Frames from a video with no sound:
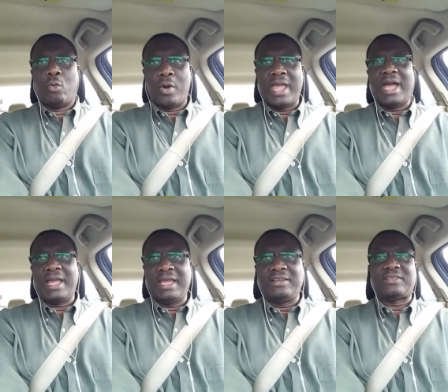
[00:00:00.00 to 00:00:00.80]
where
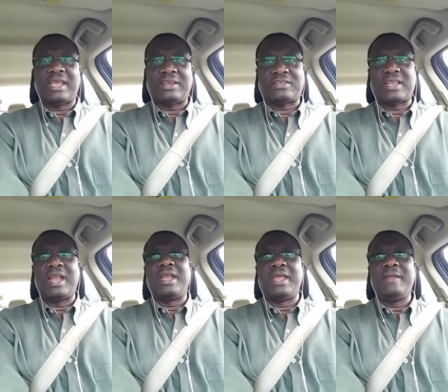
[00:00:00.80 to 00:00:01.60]
he is
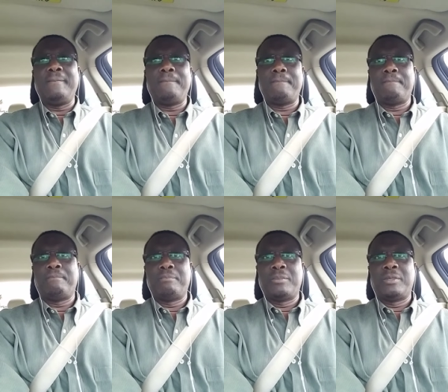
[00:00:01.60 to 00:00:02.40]
extending
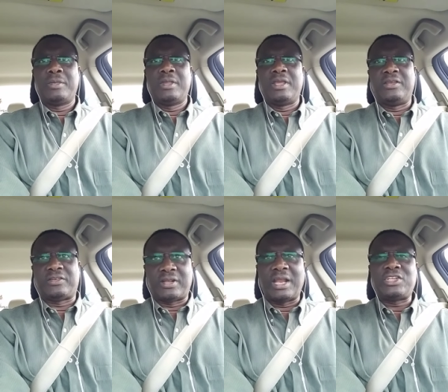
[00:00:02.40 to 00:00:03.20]

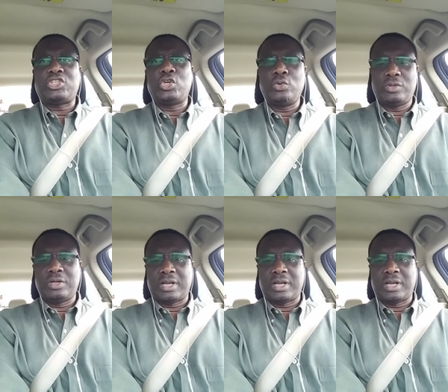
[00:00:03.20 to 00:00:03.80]
his gratitude